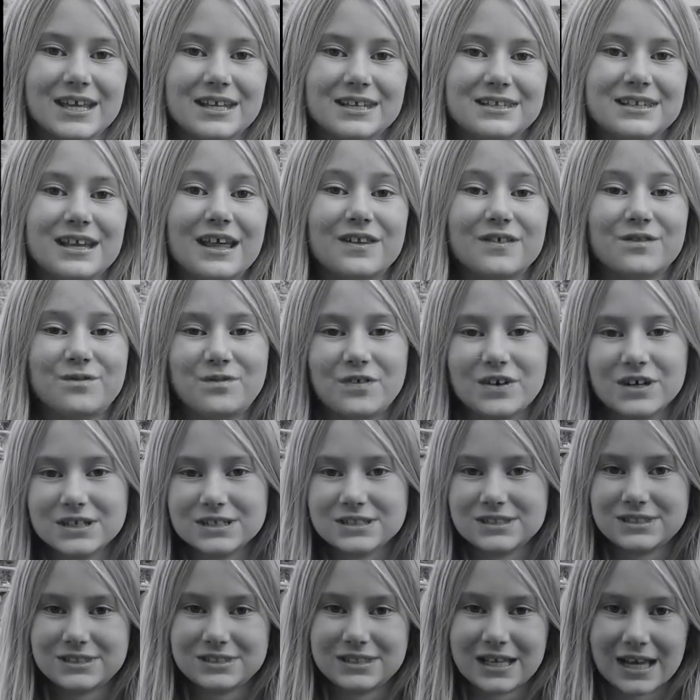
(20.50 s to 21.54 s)
Now the
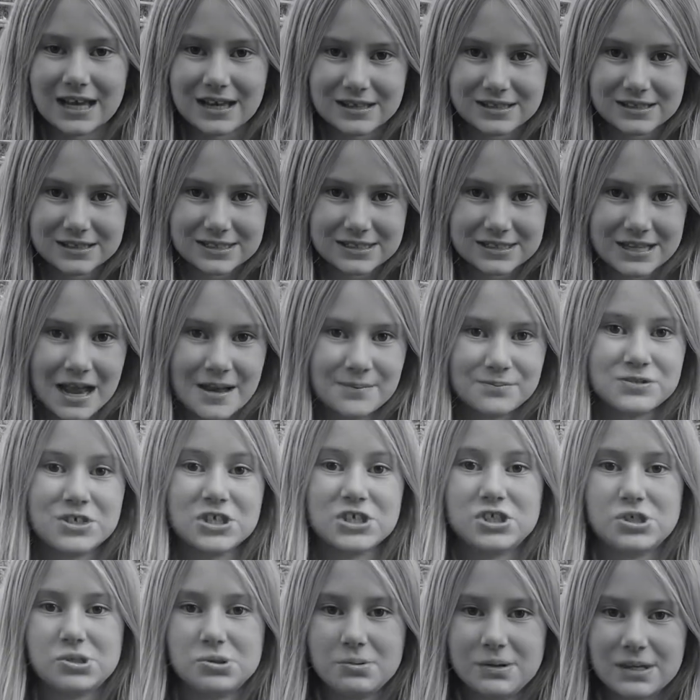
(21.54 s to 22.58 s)
first step to
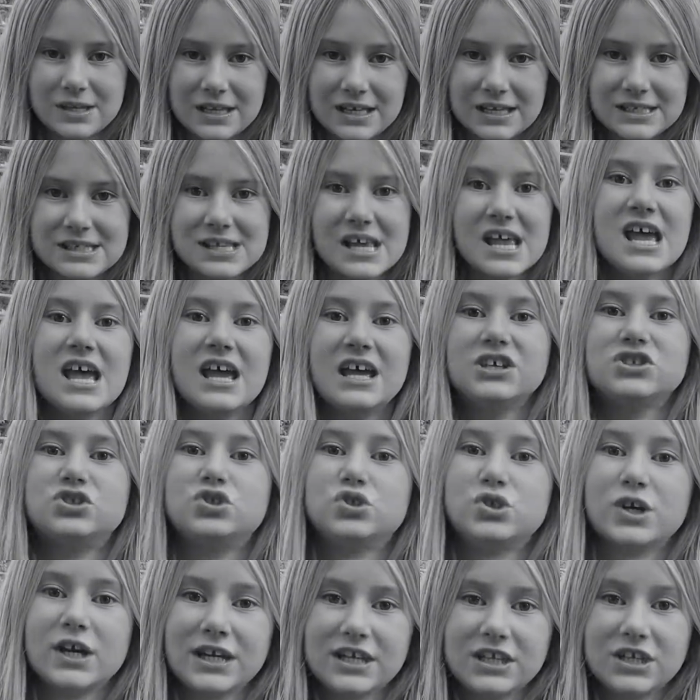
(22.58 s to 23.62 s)
doing this is
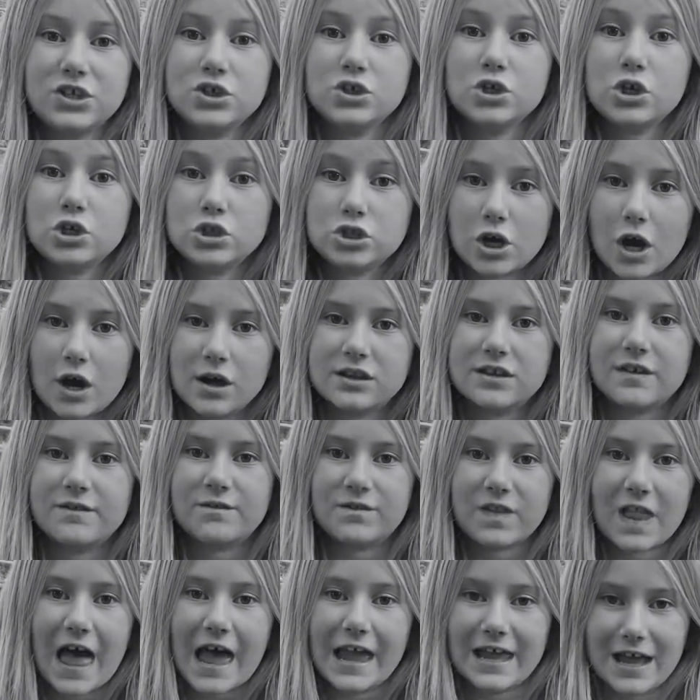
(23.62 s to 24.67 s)
training your dog to
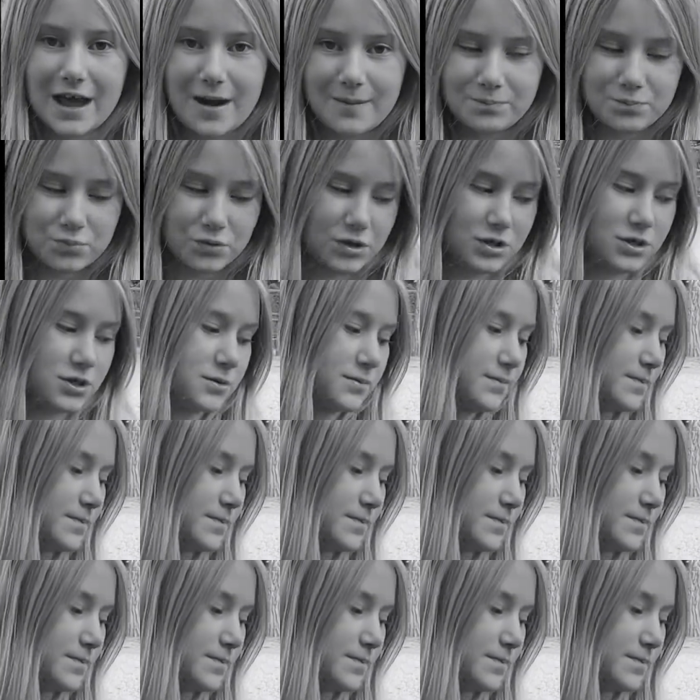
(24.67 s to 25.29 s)
fly upward.